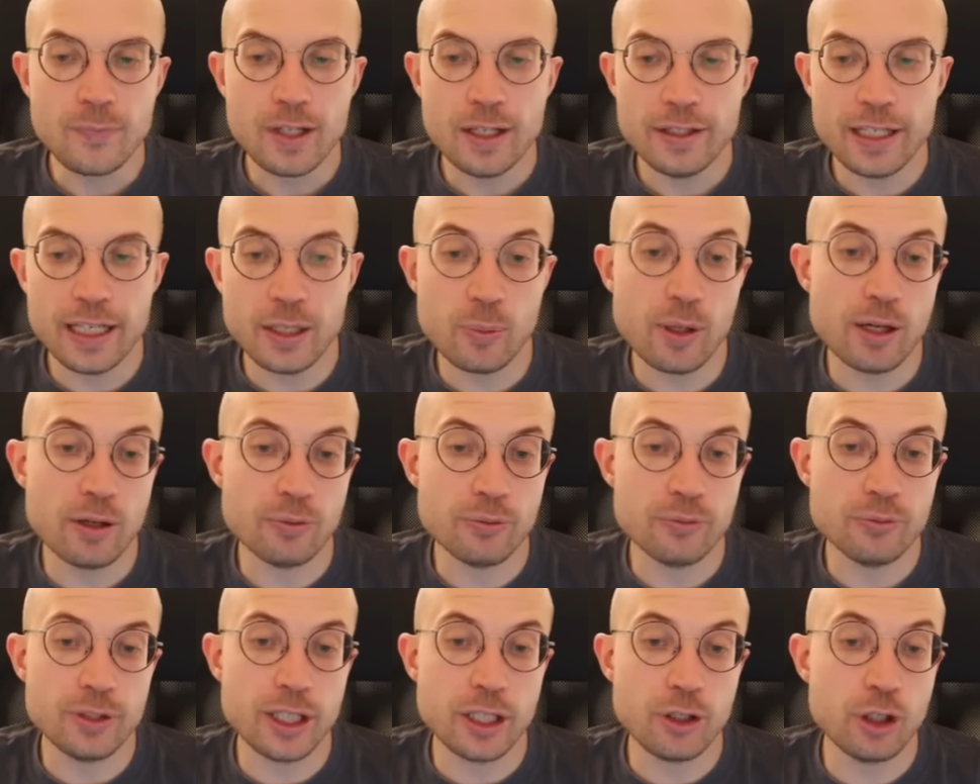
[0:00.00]
they
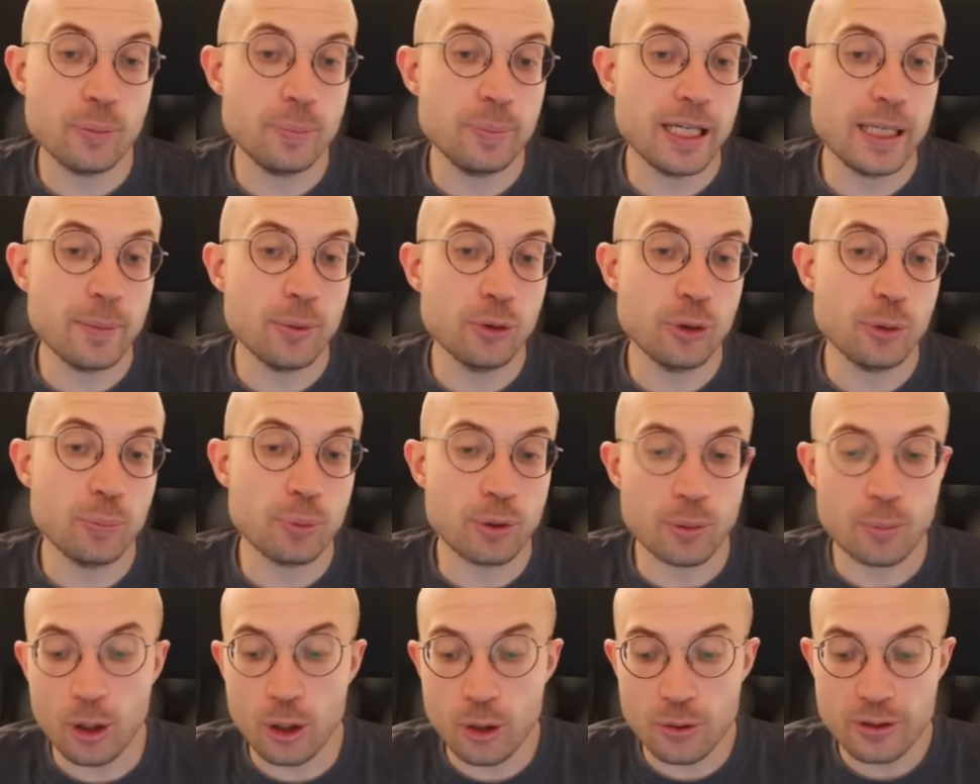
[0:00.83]
could be able to
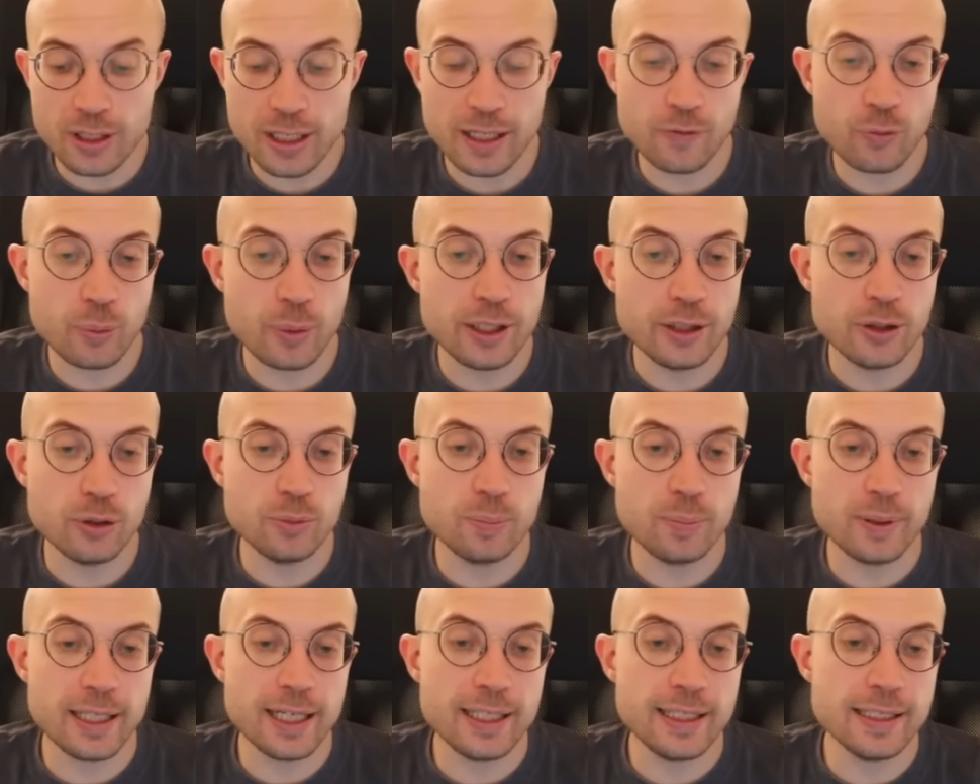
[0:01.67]
promote if we
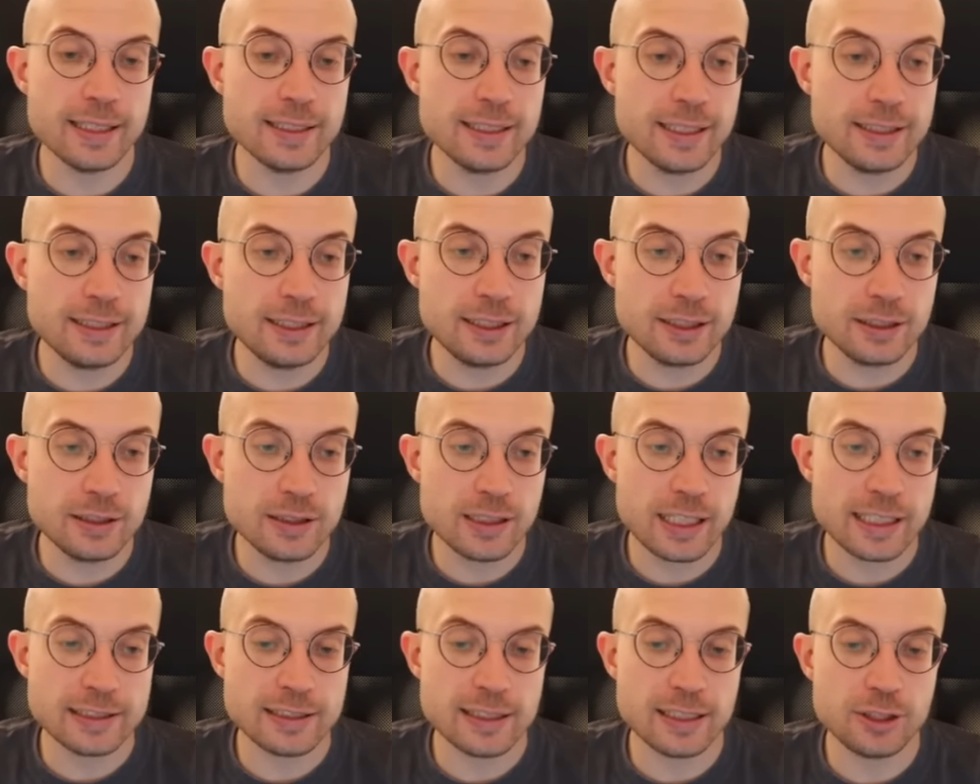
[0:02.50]
don't pay any
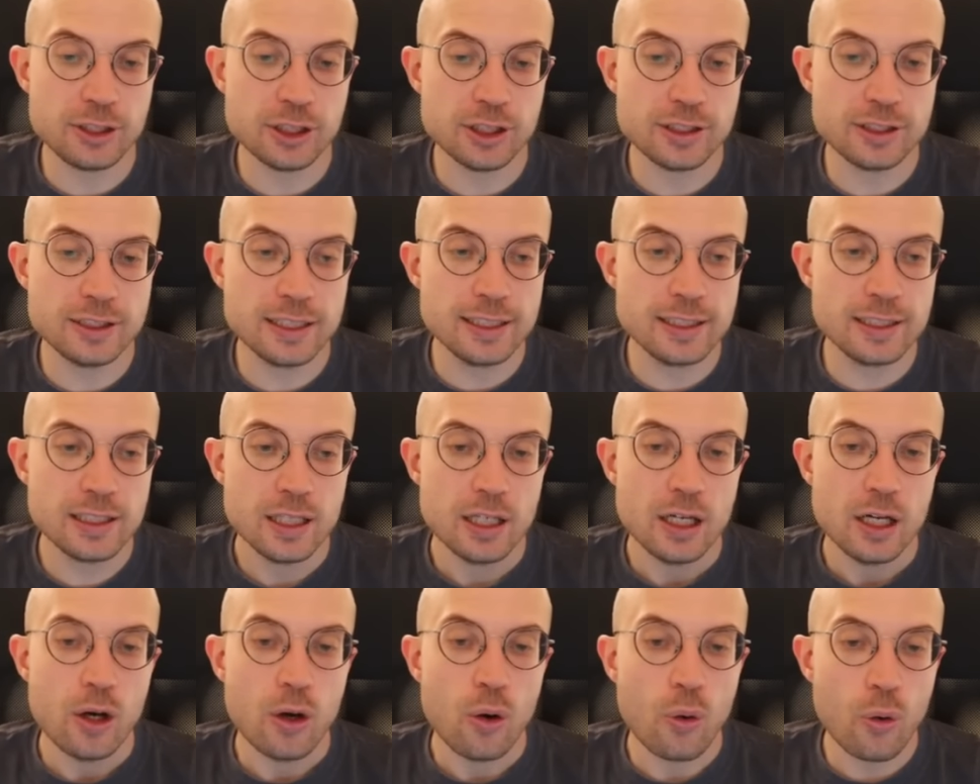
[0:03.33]
attention, as I just did,
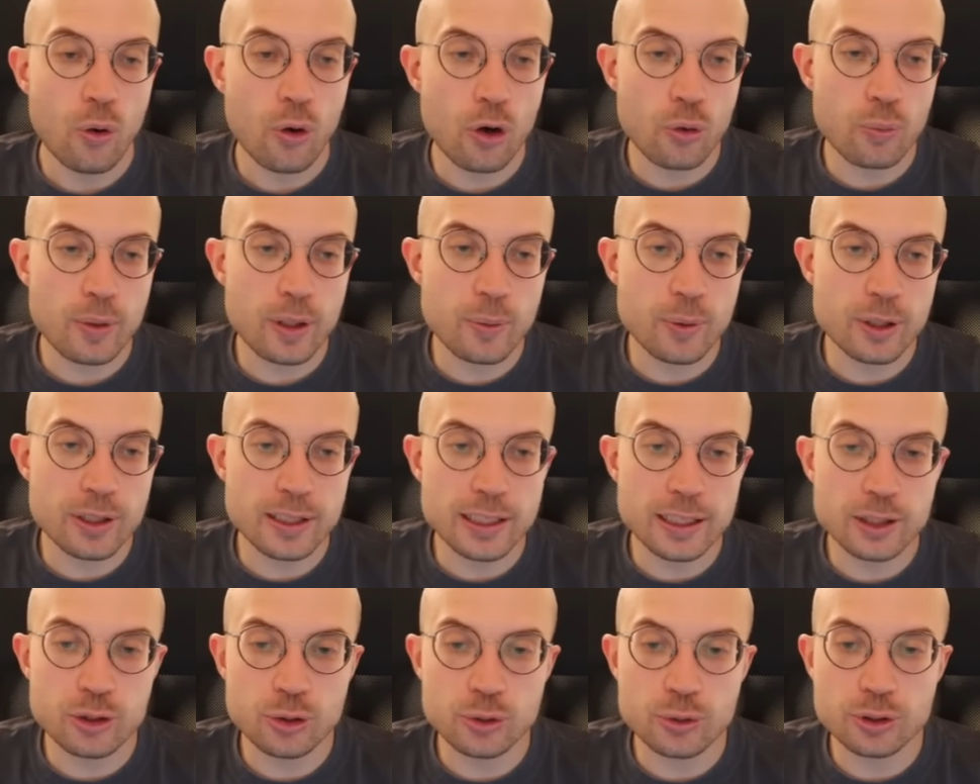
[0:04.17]
or we would
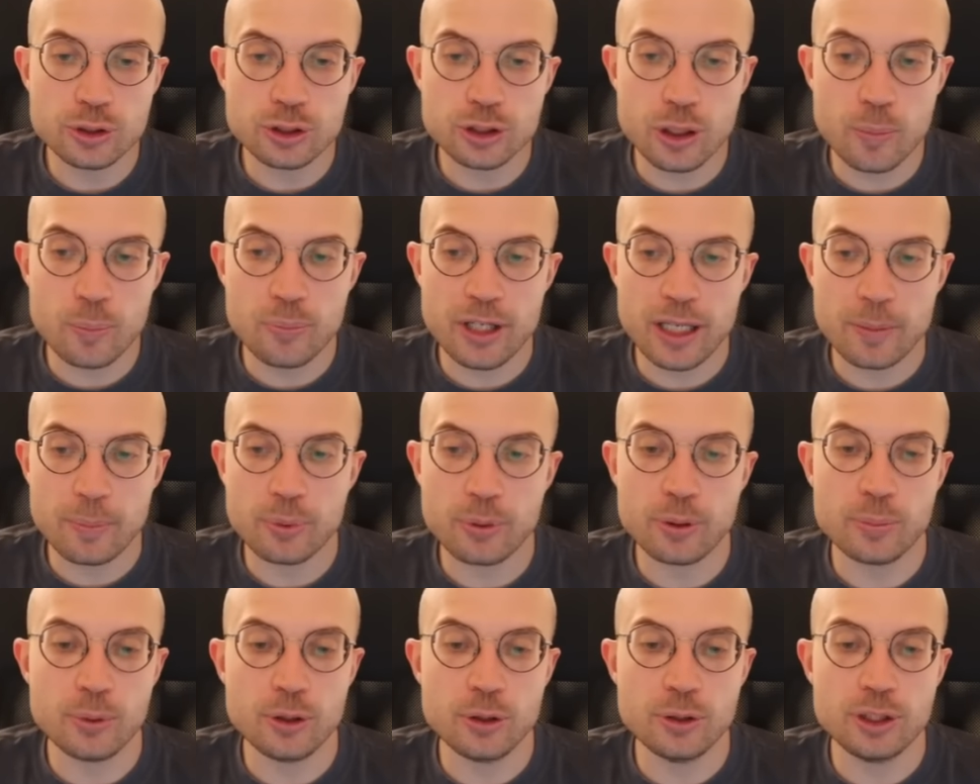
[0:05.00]
need to stop that
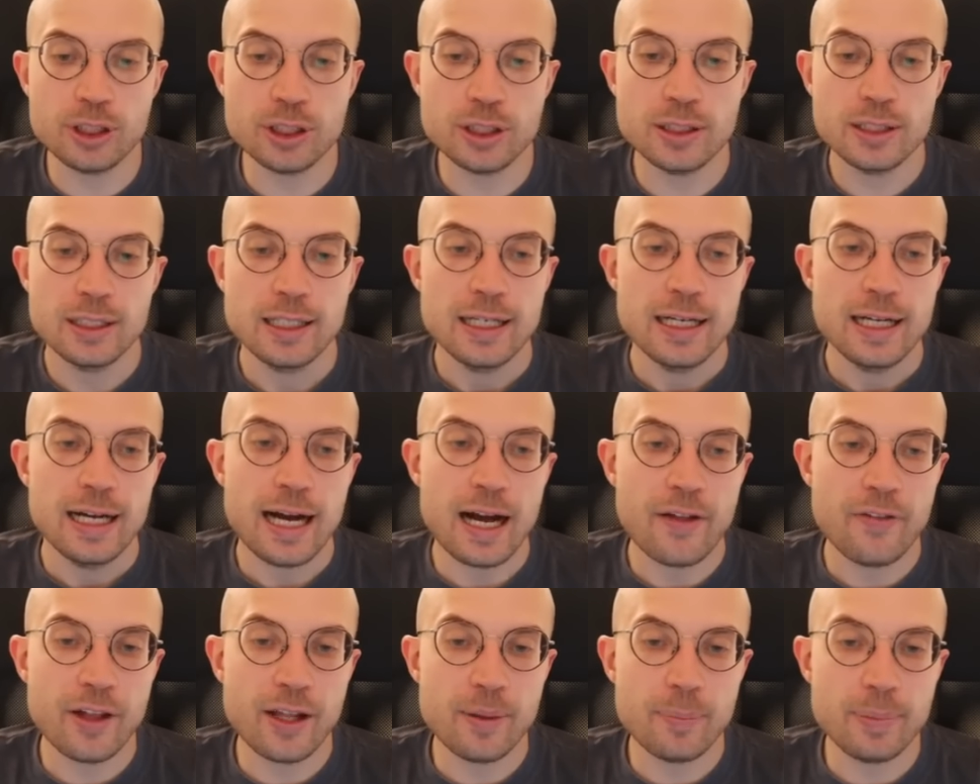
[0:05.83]
promotion,
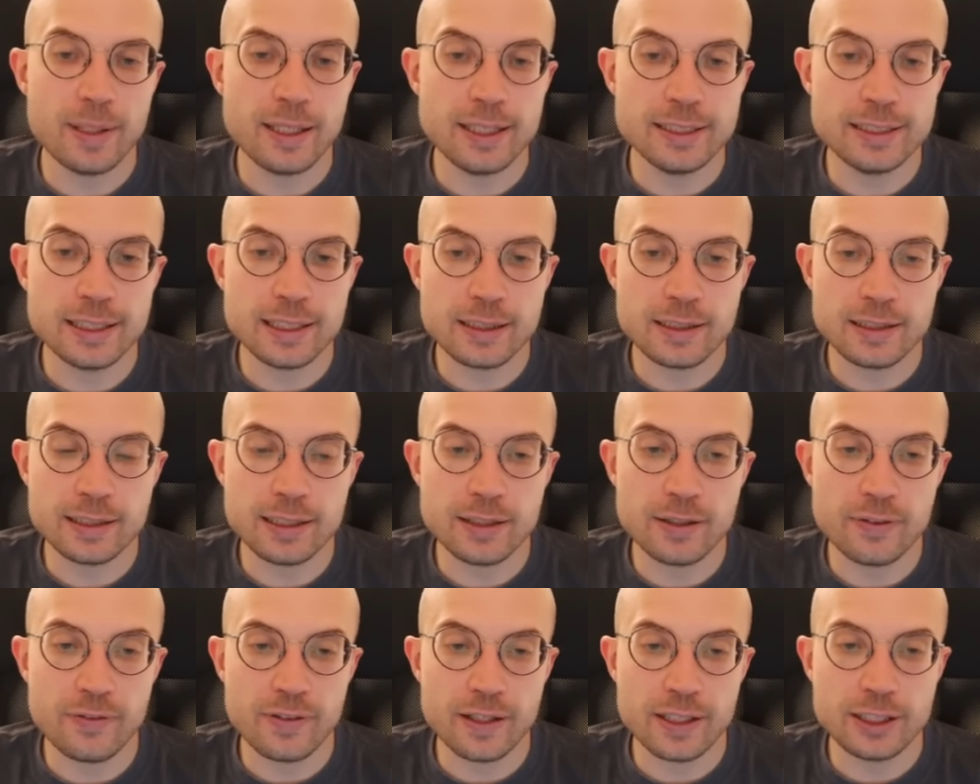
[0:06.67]
and then
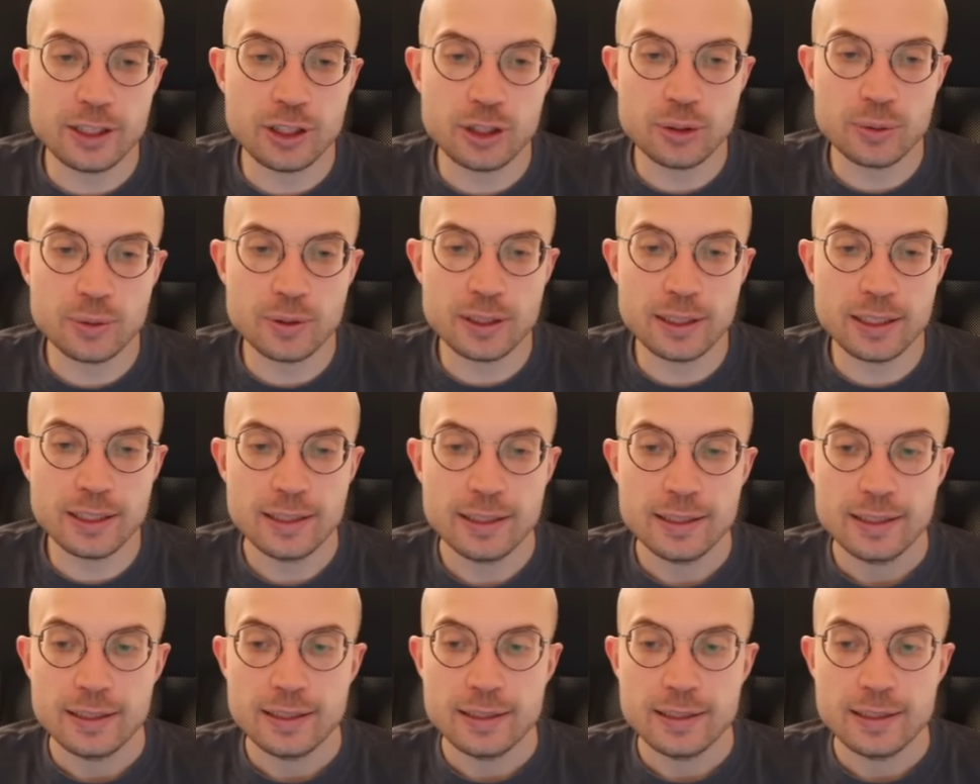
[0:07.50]
basically eventually,